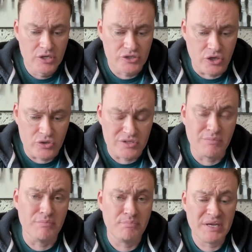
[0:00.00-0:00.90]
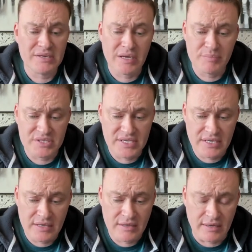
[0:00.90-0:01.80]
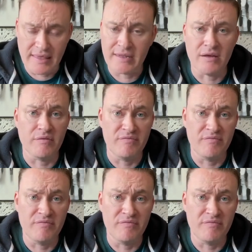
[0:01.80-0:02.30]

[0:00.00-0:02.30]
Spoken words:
So some big numbers here, again,